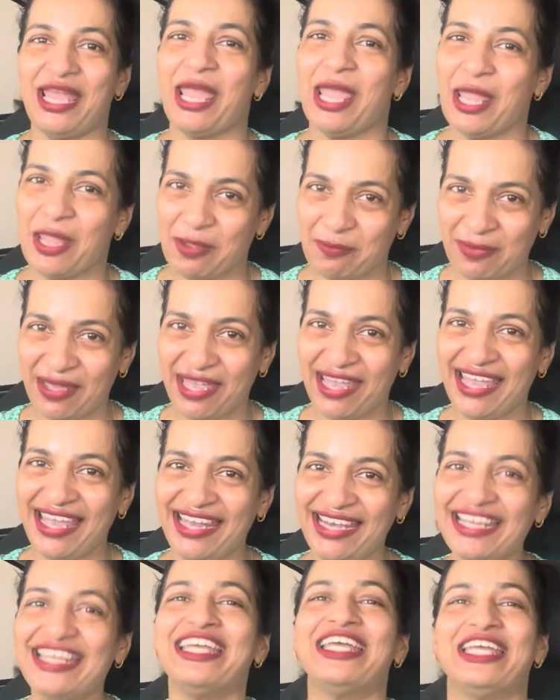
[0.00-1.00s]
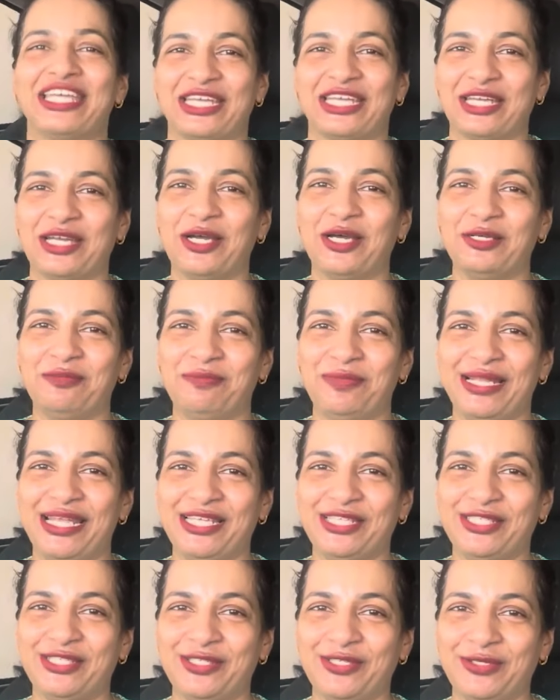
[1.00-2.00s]
Amen. God
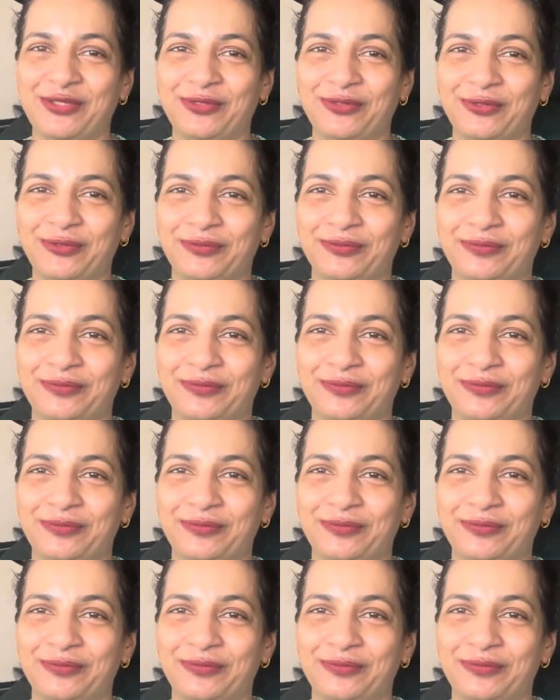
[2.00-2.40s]
bless you.